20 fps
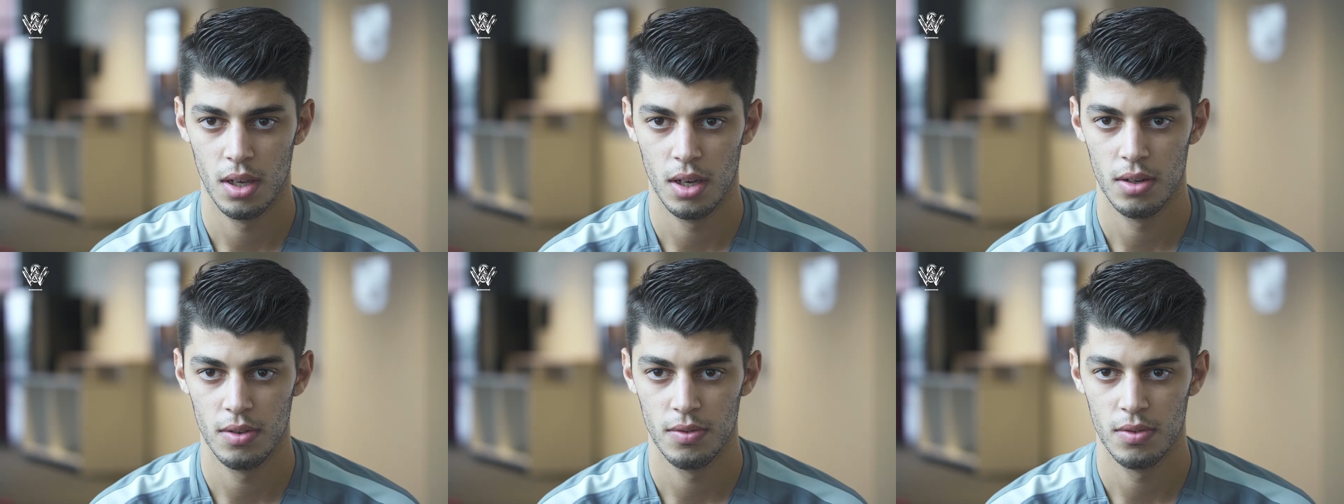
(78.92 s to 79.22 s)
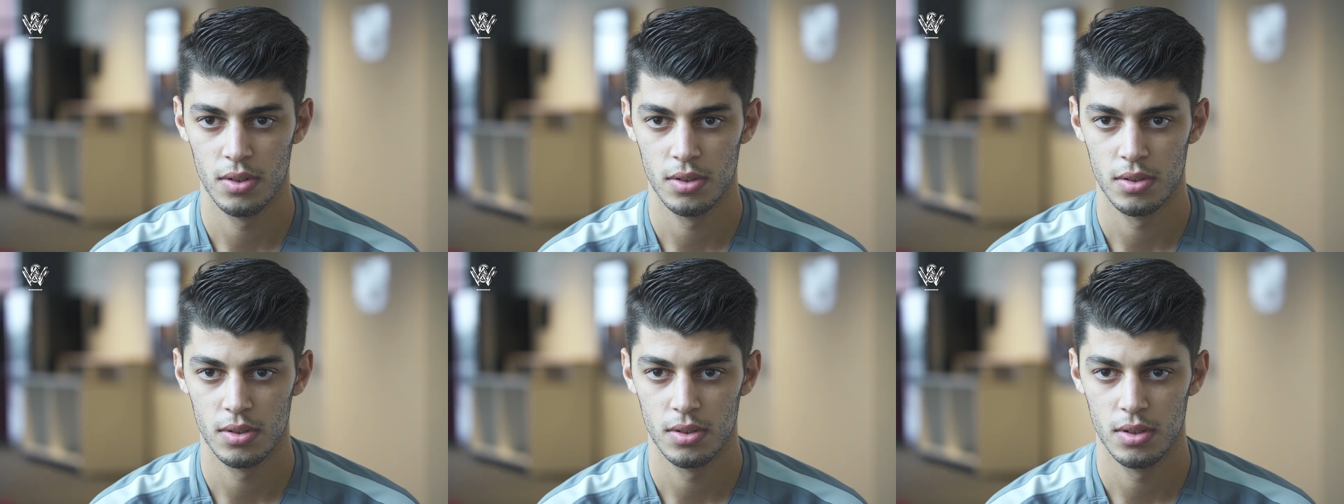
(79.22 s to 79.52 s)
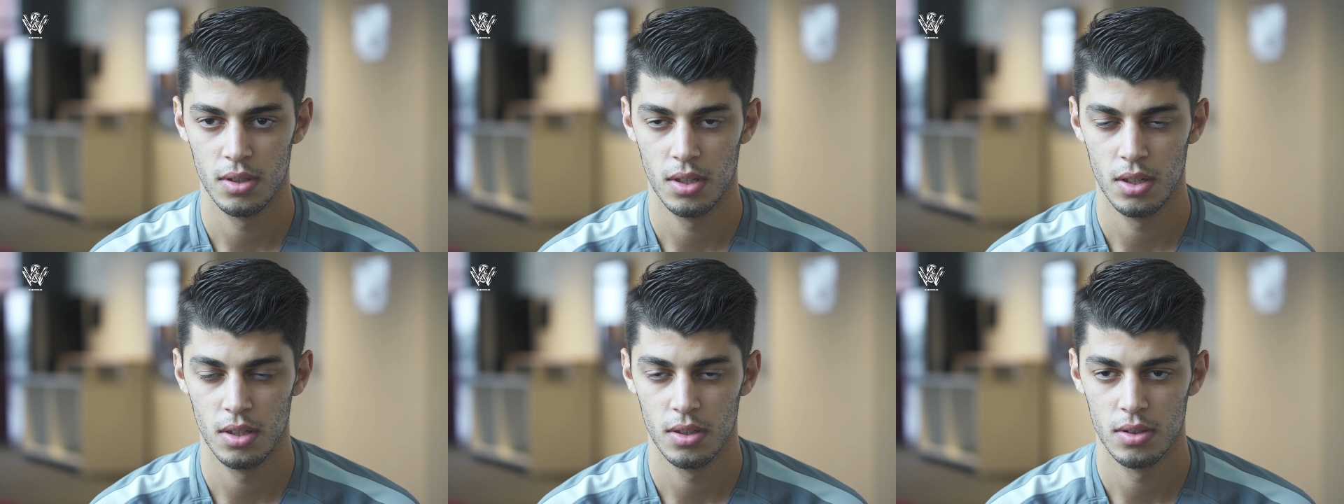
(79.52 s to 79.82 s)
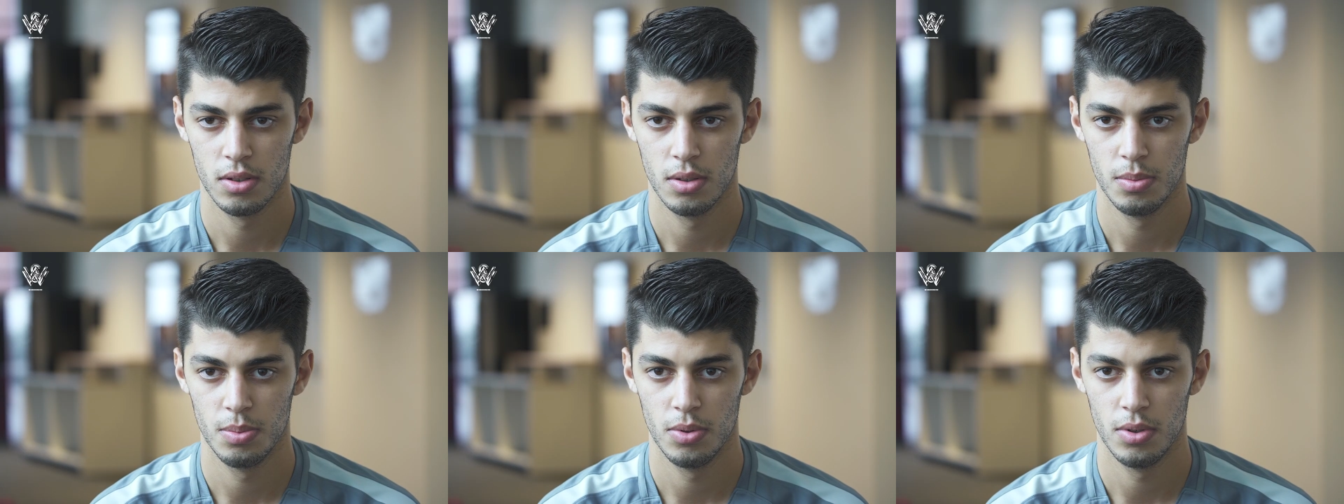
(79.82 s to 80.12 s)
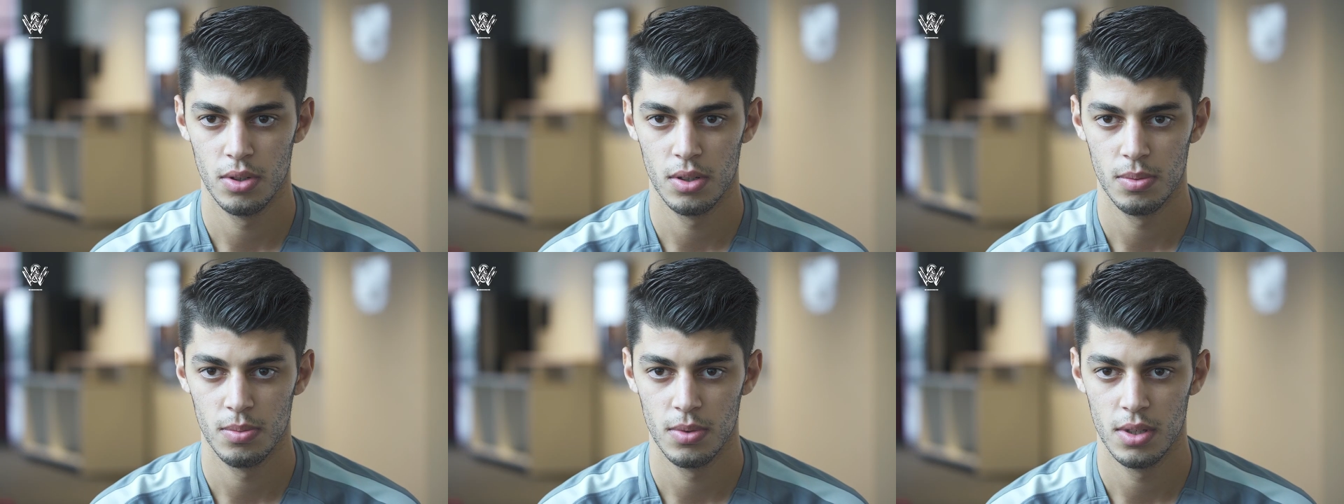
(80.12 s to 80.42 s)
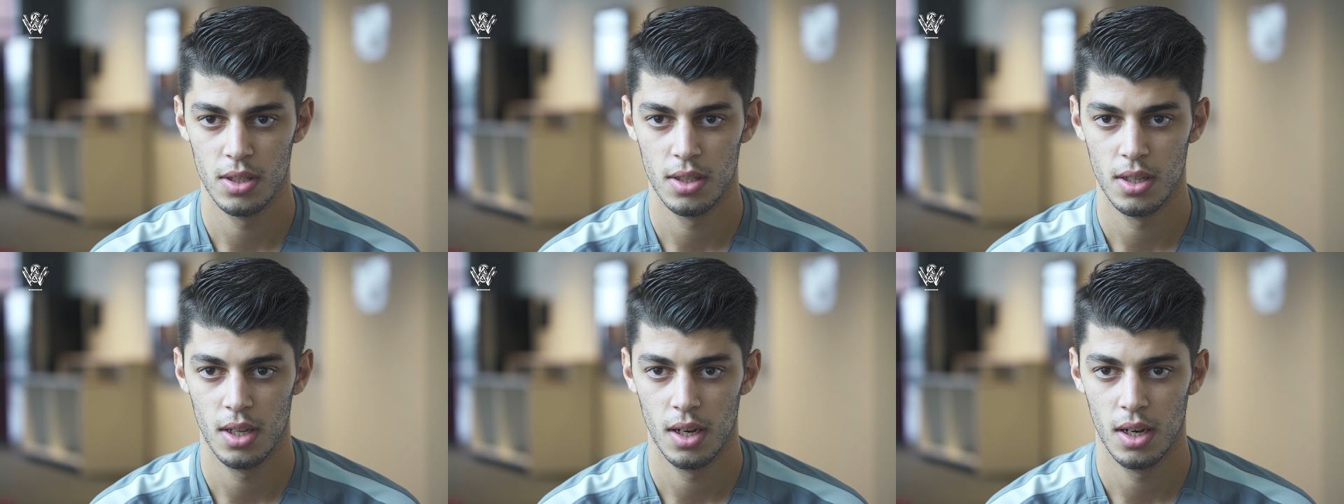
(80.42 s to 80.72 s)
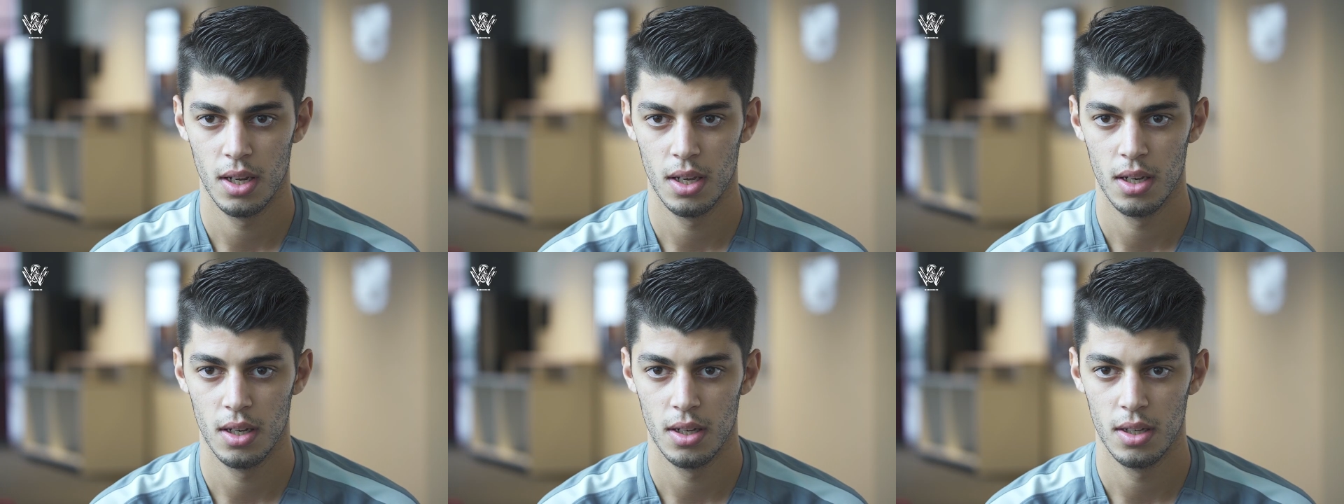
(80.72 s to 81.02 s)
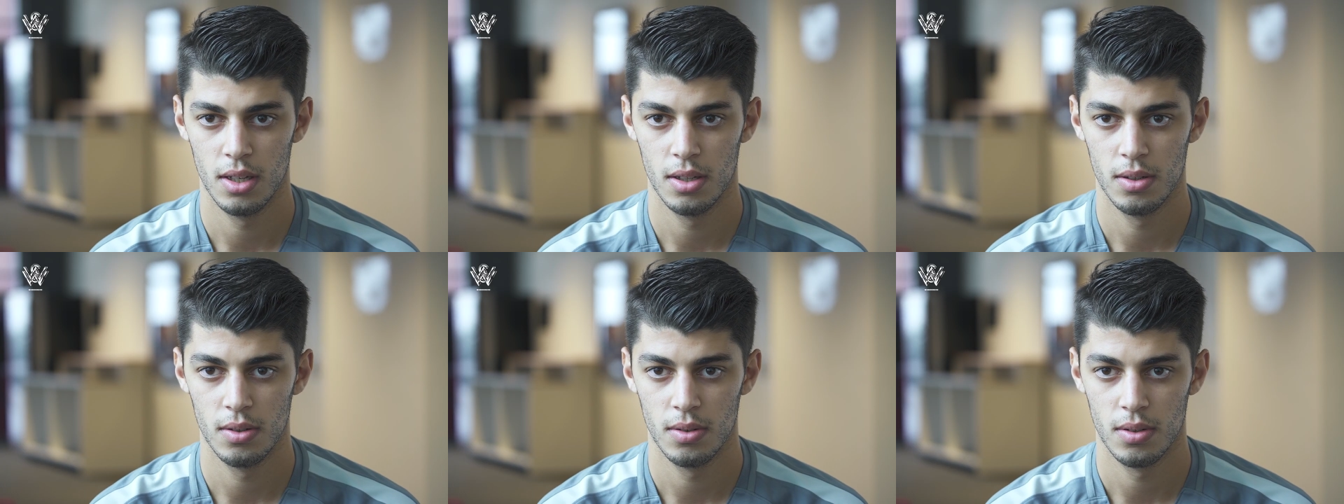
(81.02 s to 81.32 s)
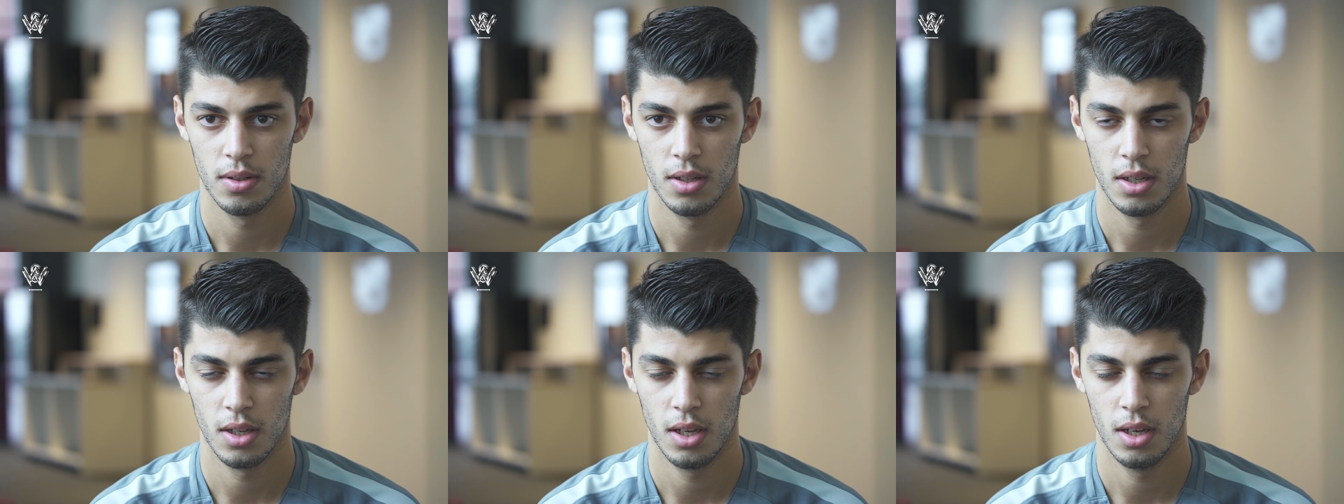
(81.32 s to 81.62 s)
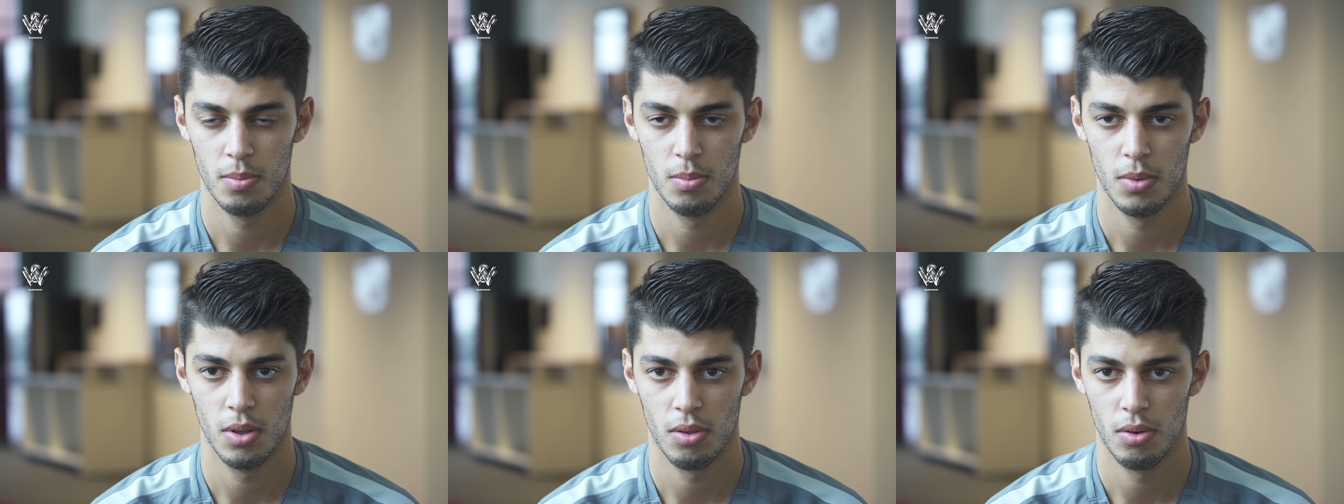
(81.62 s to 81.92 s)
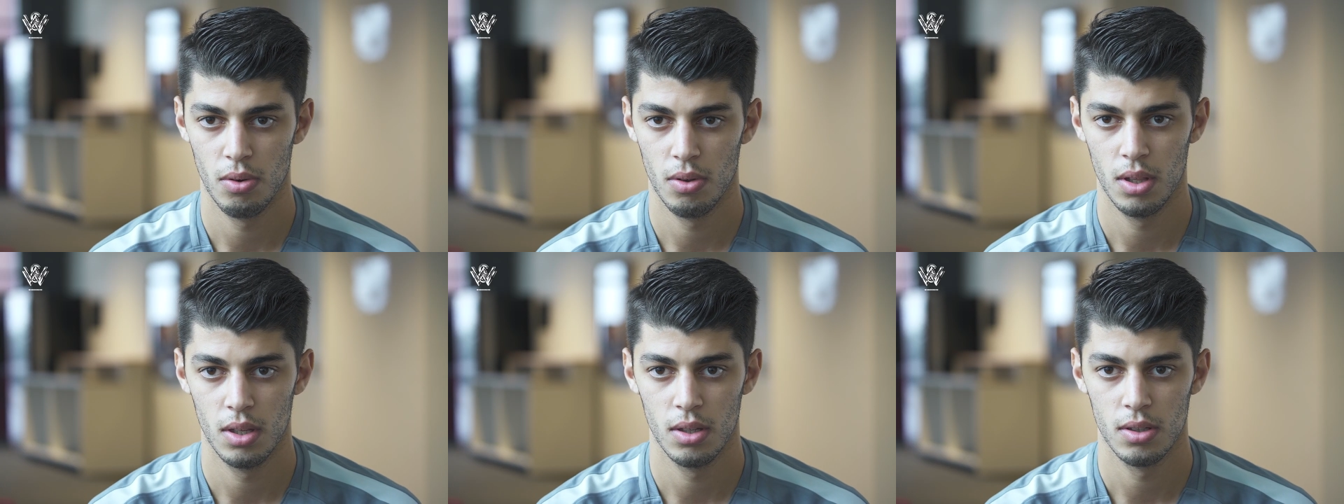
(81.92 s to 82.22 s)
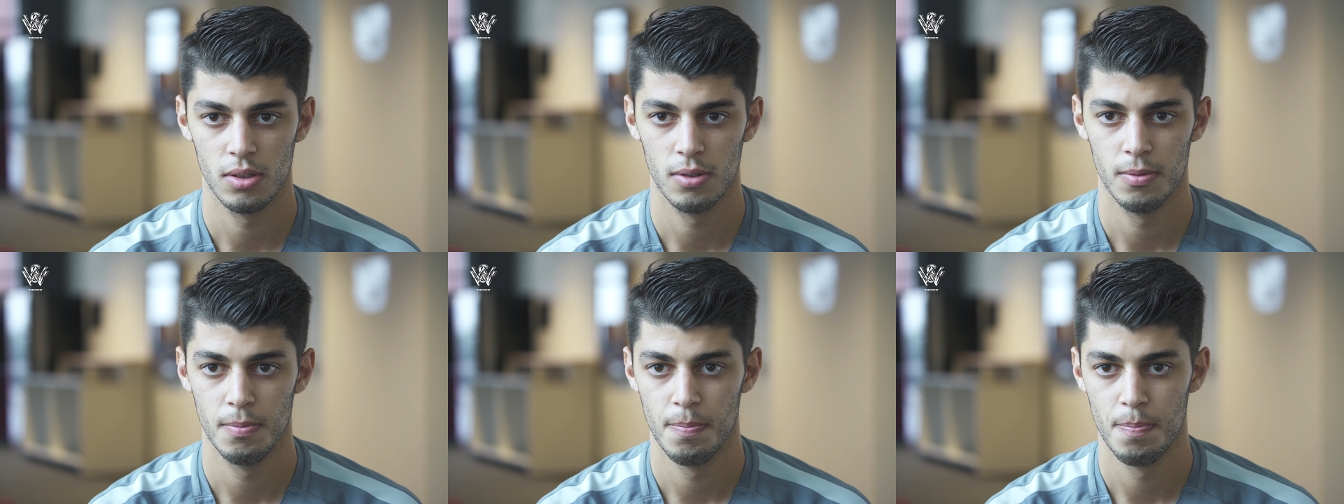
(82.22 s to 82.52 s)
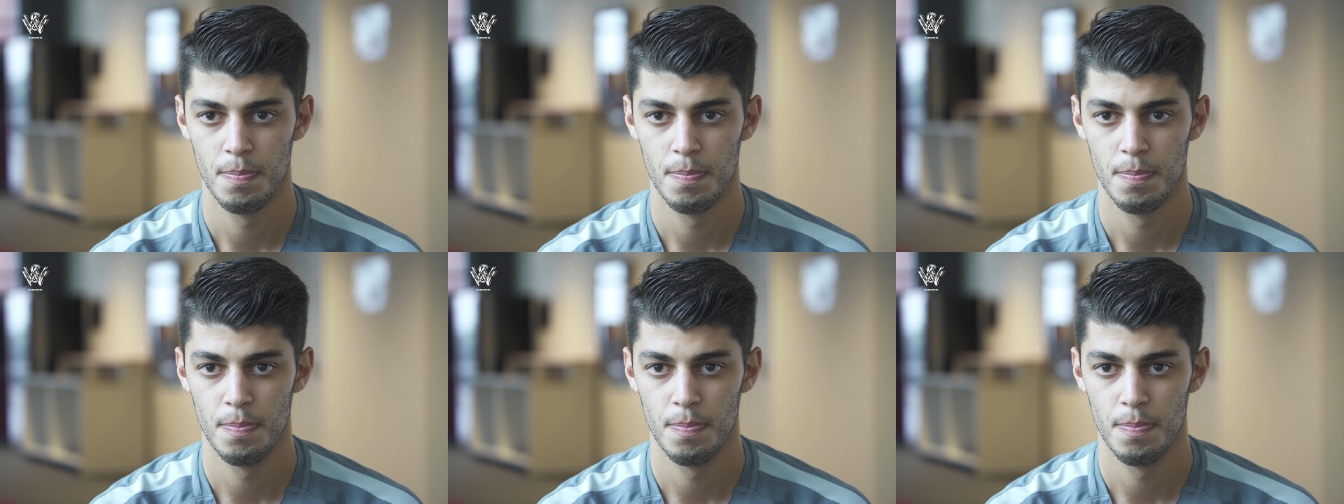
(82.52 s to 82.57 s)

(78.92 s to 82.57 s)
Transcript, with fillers: how everyone's, you know, supporting me and uh, and, and getting me through this.